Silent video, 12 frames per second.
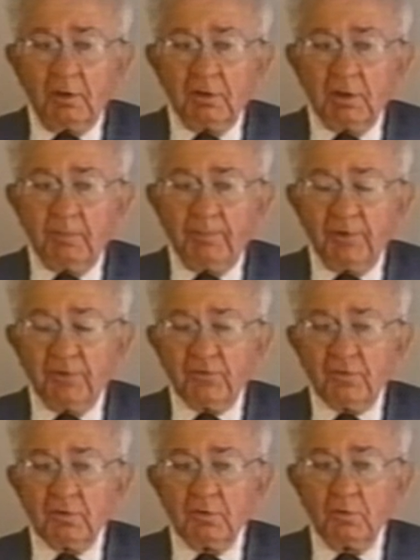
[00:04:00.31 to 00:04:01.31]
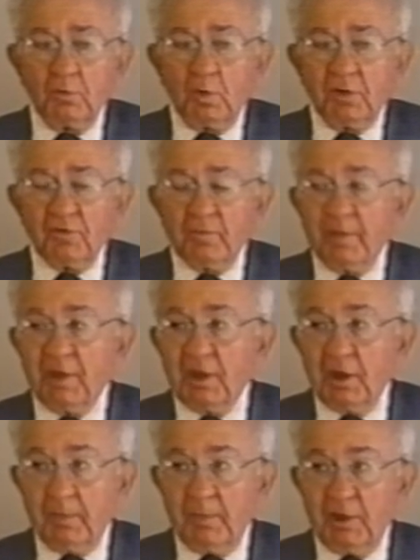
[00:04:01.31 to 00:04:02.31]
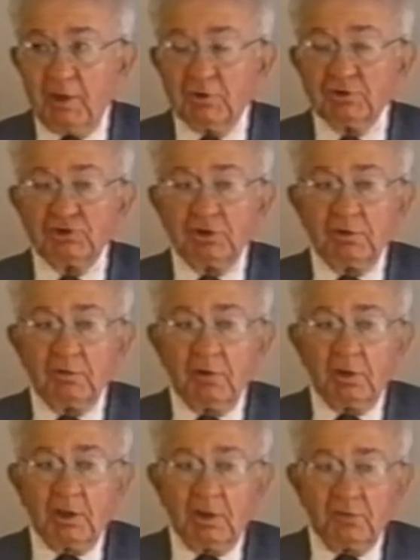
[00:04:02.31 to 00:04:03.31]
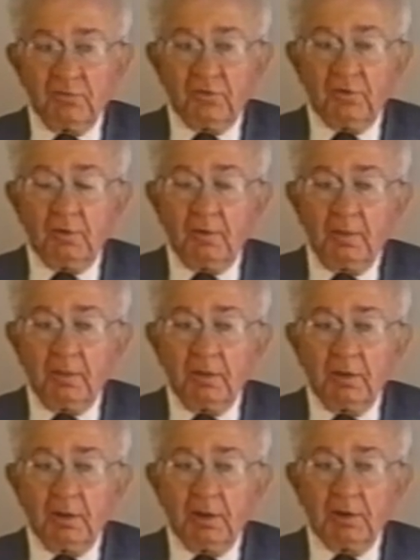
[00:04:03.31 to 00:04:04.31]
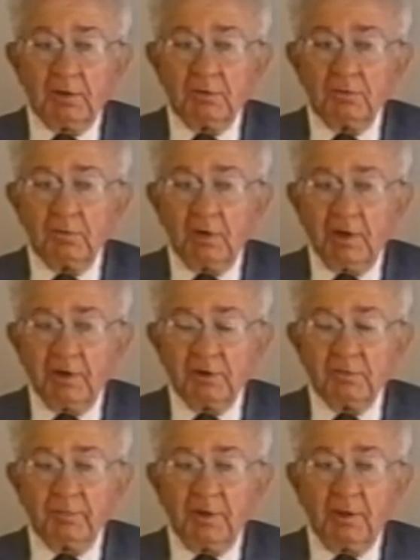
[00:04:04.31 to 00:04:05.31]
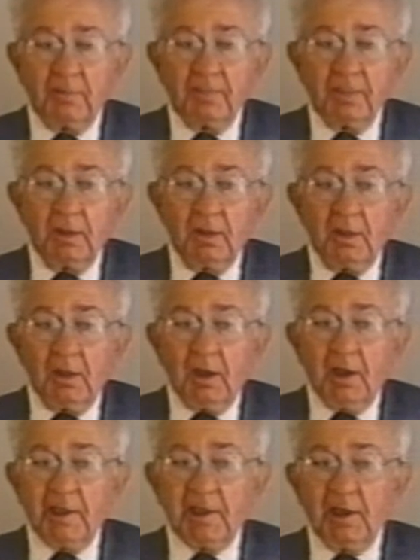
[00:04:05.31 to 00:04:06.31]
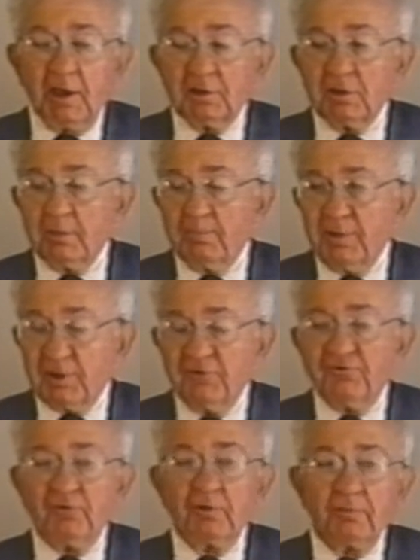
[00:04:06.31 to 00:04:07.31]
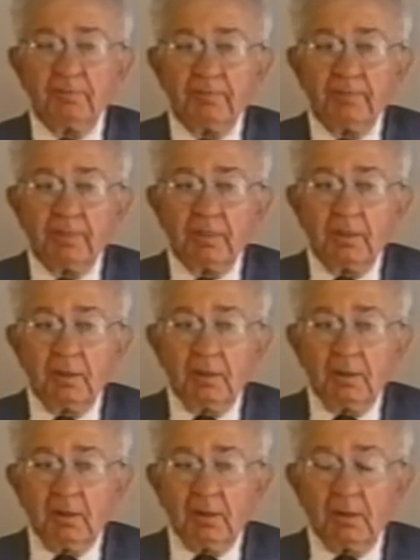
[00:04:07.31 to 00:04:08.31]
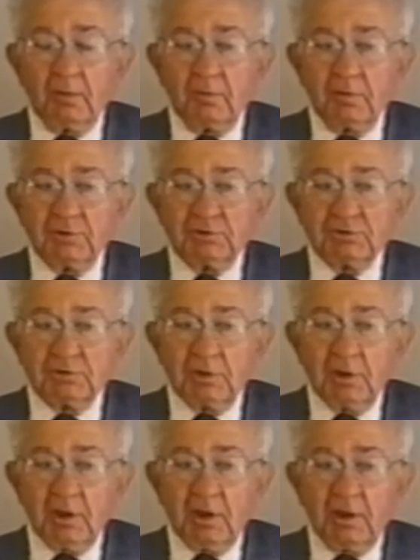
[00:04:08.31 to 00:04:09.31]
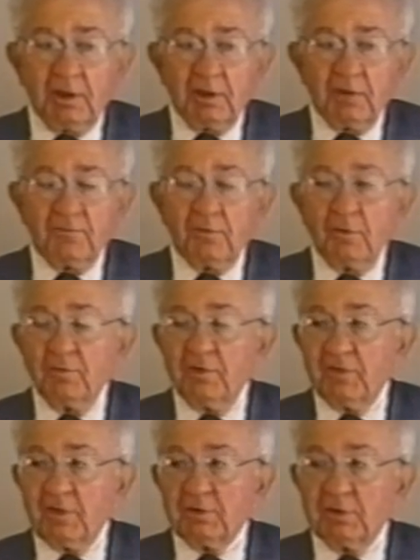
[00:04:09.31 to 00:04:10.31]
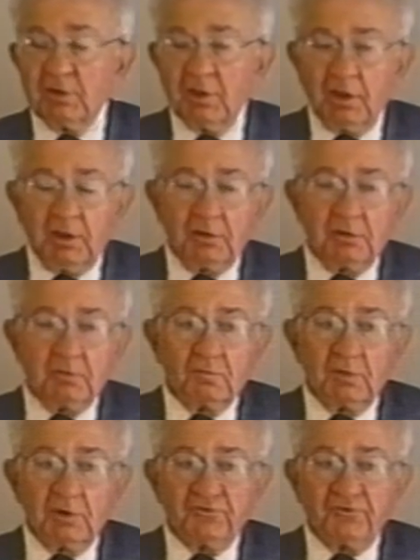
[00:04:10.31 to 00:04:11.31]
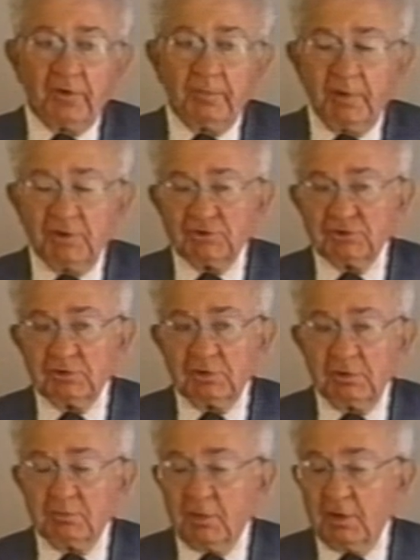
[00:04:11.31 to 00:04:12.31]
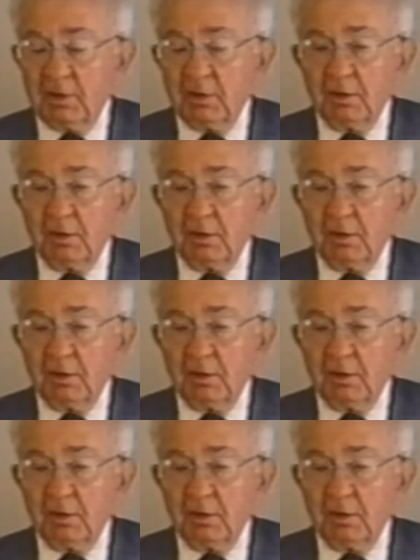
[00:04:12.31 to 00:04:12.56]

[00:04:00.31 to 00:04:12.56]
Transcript: the person who was becoming general counsel and who hired me, I got the picture, uh, which I have always entertained and which I mentioned in my